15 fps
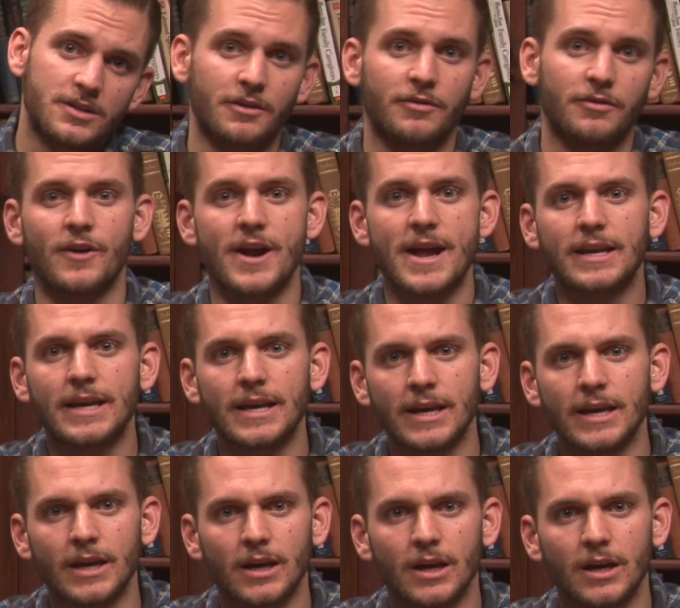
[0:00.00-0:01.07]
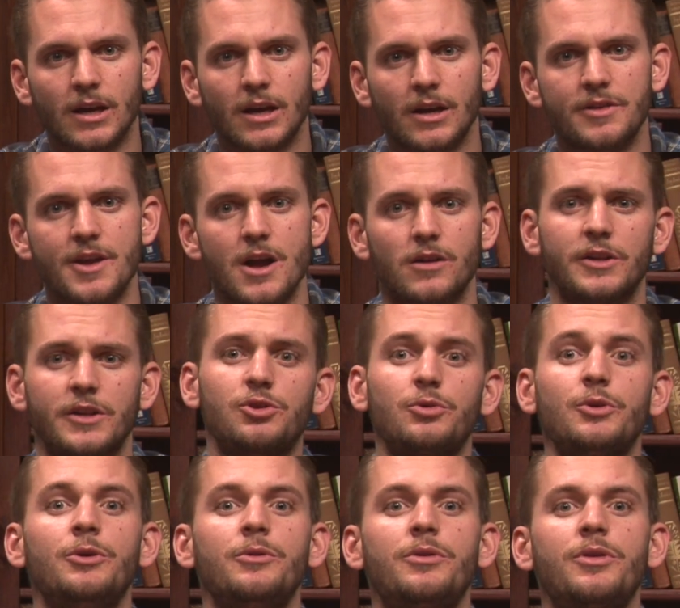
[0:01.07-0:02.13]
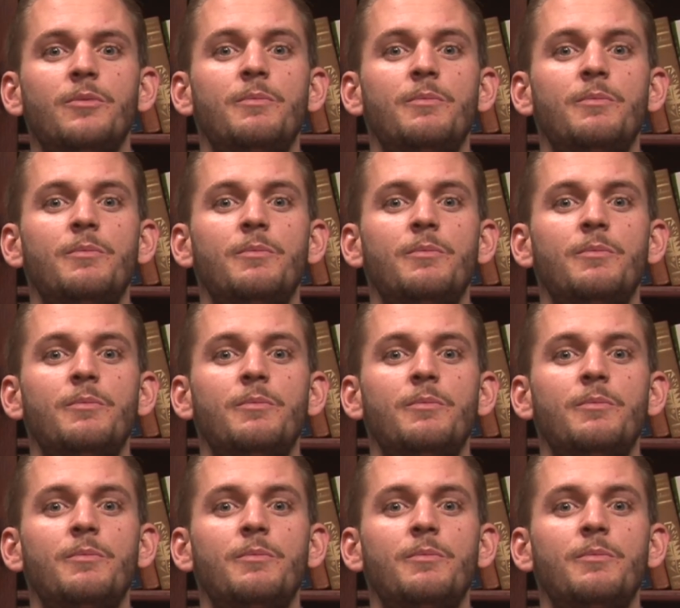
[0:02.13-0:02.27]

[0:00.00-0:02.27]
Frankie, The Ugly Truth,